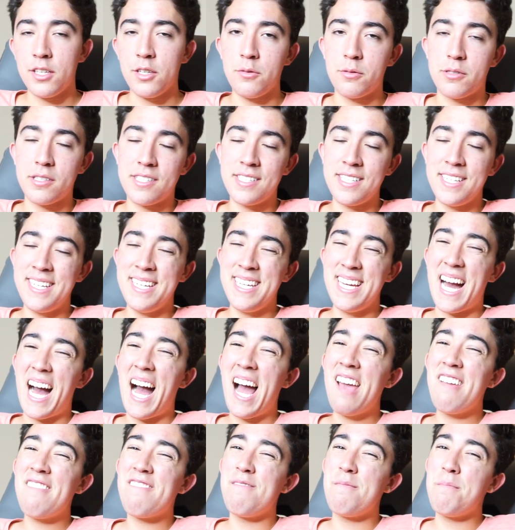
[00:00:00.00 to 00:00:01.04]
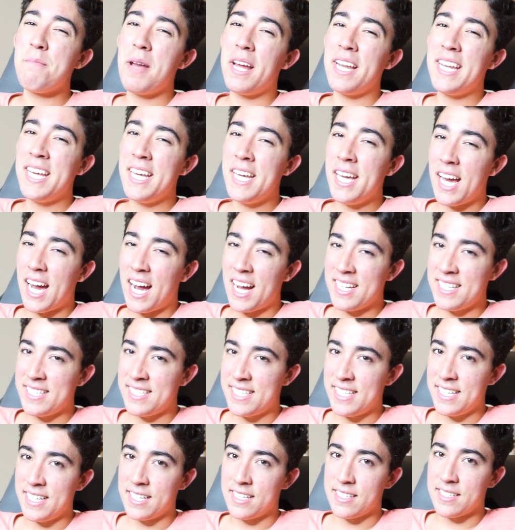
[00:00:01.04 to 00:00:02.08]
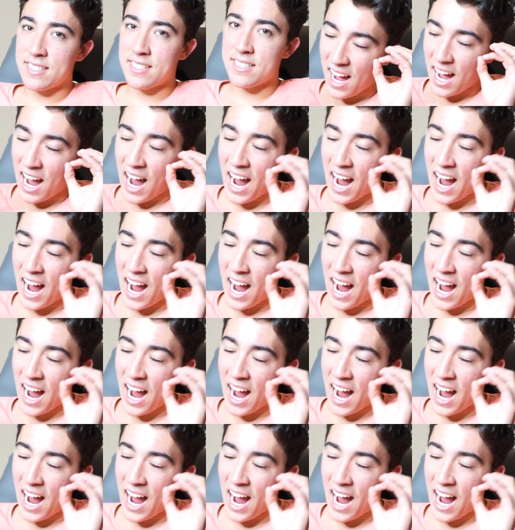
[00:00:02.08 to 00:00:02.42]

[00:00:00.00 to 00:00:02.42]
You see, I have many ideas.